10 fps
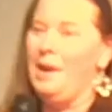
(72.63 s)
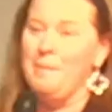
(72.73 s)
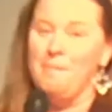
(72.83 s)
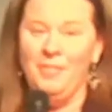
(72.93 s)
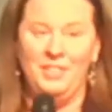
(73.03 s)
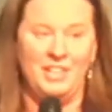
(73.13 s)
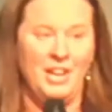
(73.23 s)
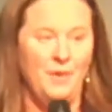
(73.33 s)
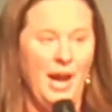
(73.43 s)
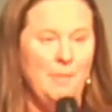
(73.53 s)
a month
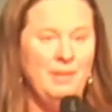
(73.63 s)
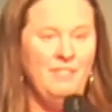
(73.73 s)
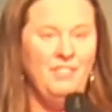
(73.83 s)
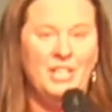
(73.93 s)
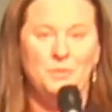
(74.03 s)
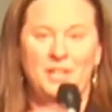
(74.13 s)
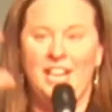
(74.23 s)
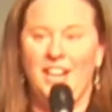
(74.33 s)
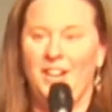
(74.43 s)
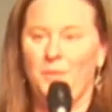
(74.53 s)
ago. How many of you guys were
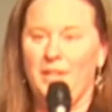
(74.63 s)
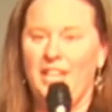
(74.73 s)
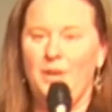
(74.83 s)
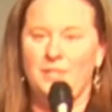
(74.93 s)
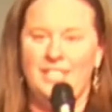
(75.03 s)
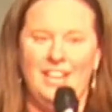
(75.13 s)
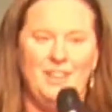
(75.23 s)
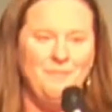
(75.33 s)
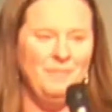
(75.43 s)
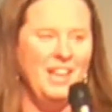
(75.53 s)
here when he was here?
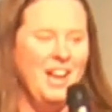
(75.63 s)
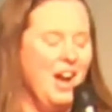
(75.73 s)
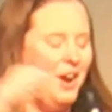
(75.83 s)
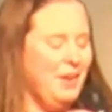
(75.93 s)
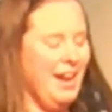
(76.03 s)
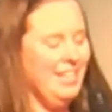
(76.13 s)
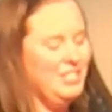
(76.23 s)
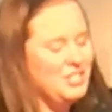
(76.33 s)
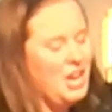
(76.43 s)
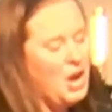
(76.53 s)
Okay,
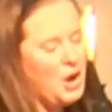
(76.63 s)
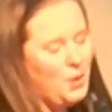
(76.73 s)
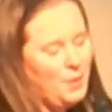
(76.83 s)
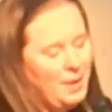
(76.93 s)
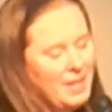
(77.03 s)
so